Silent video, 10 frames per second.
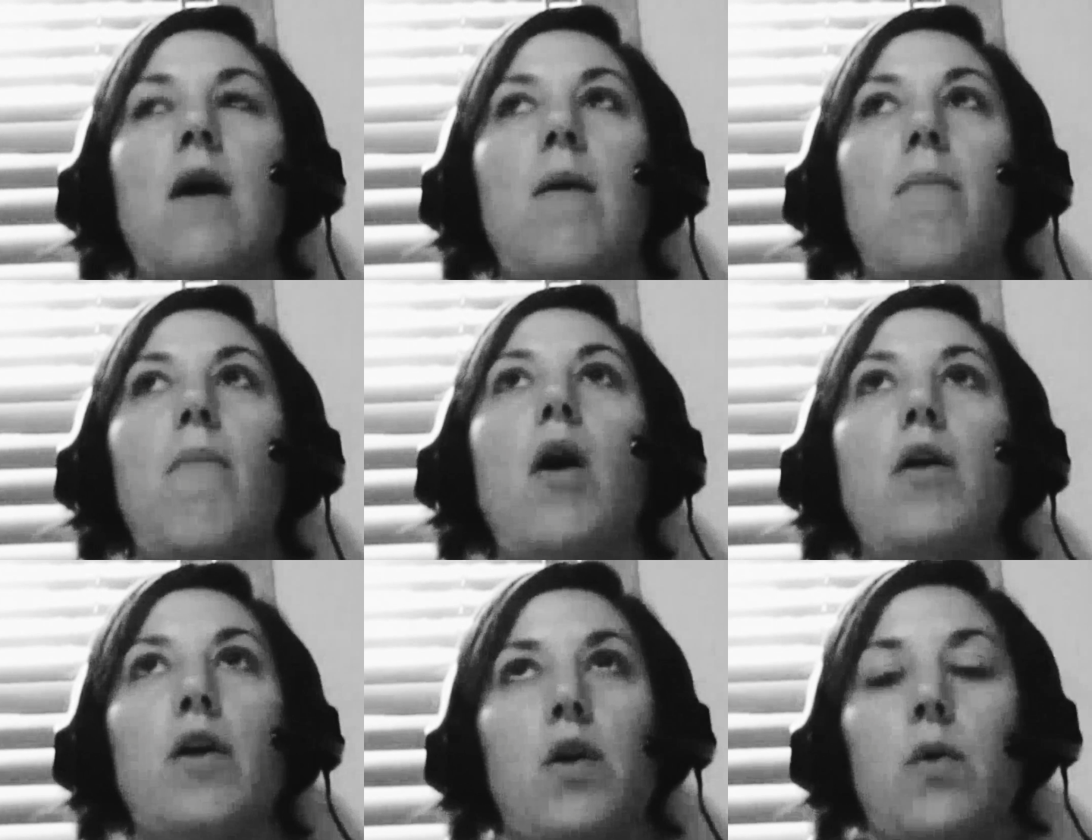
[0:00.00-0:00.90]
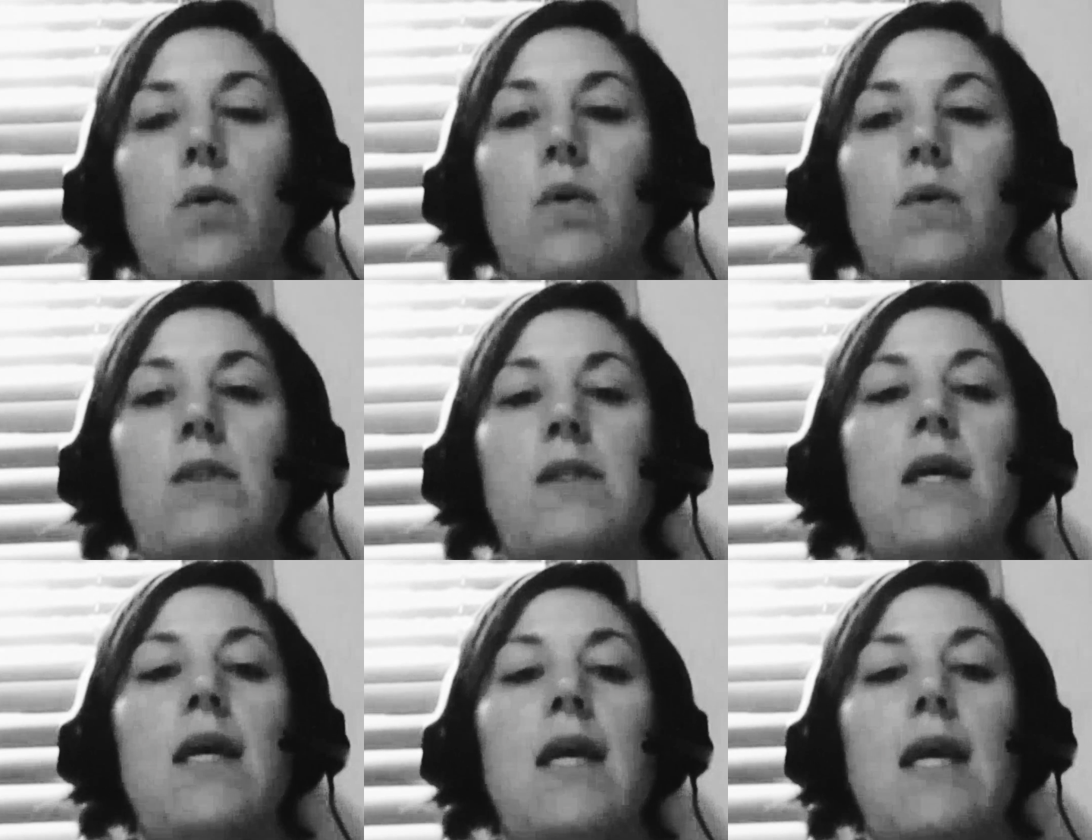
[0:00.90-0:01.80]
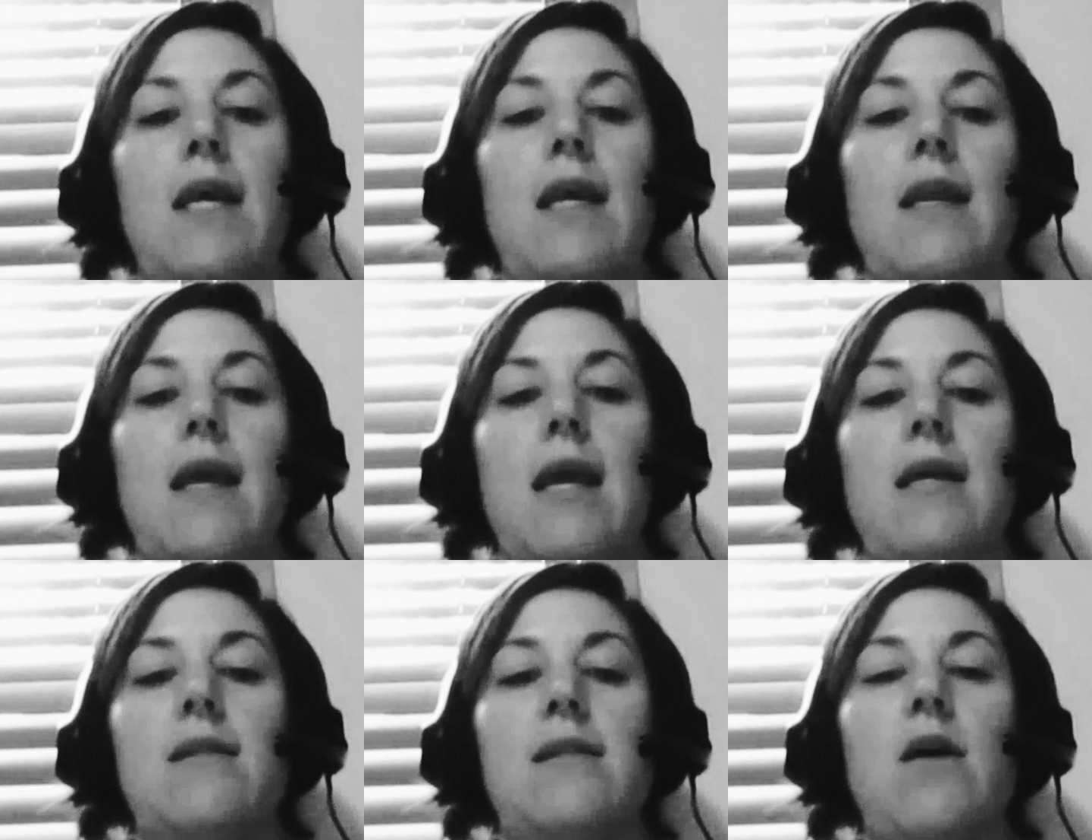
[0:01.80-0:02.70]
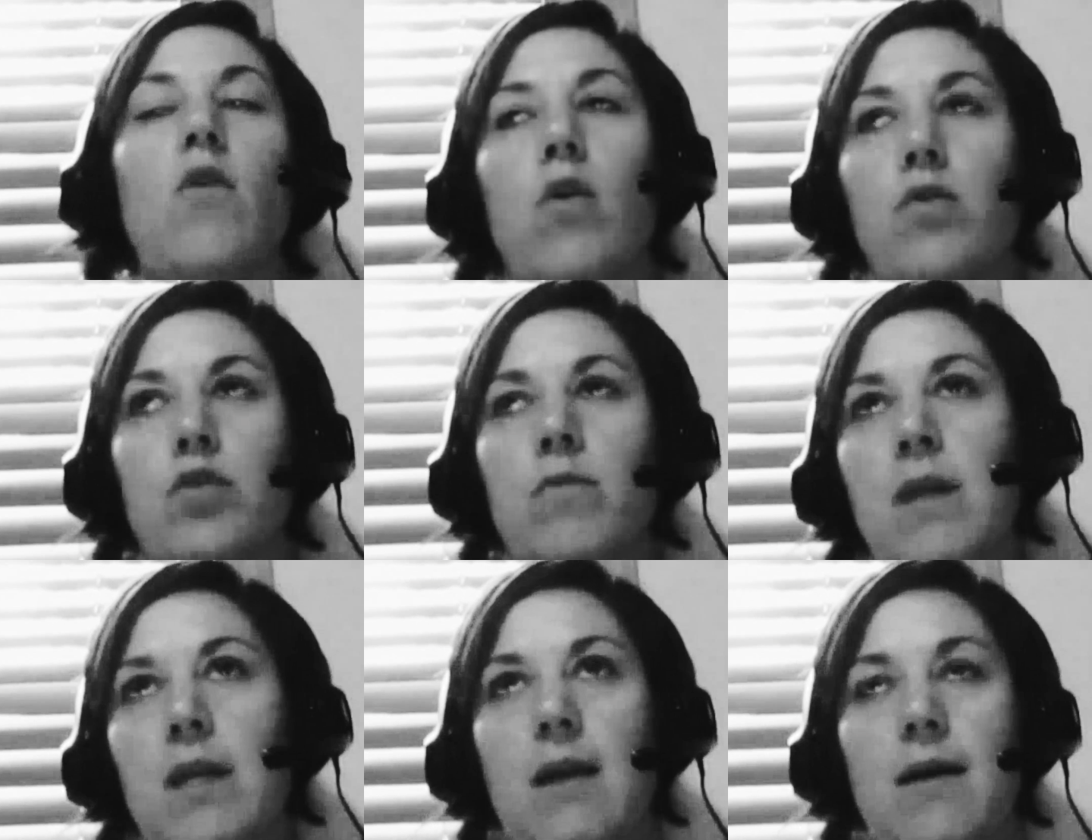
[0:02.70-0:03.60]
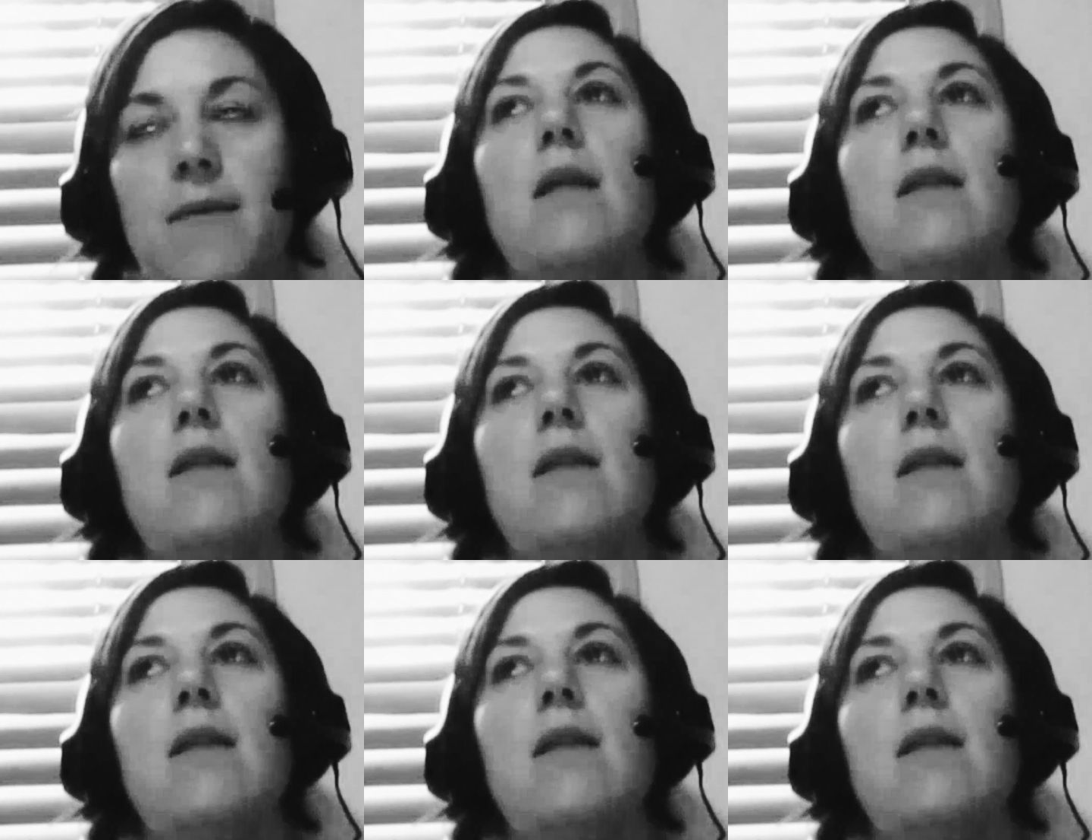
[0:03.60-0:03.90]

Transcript: molecules in a cell culture media.